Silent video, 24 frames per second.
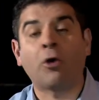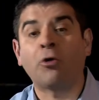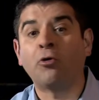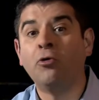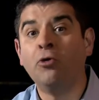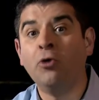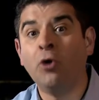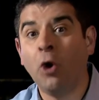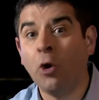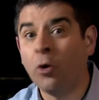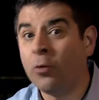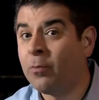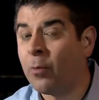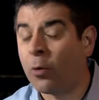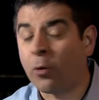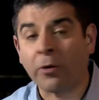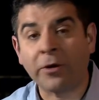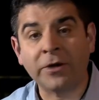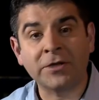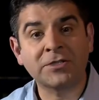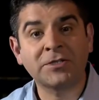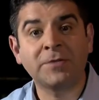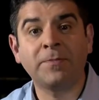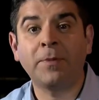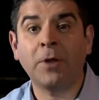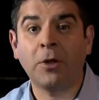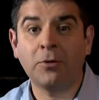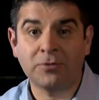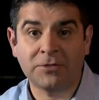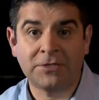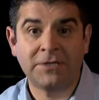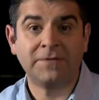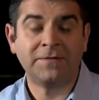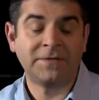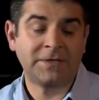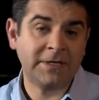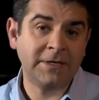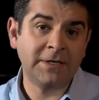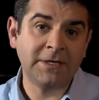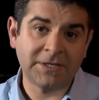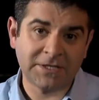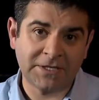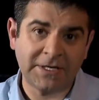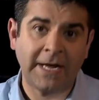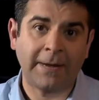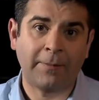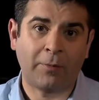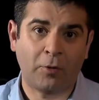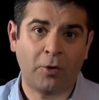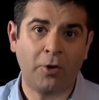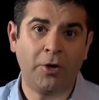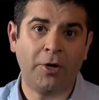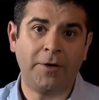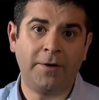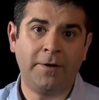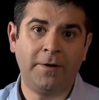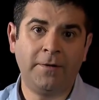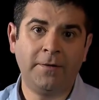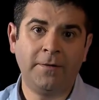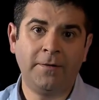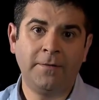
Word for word: are no more explosives in this neighborhood.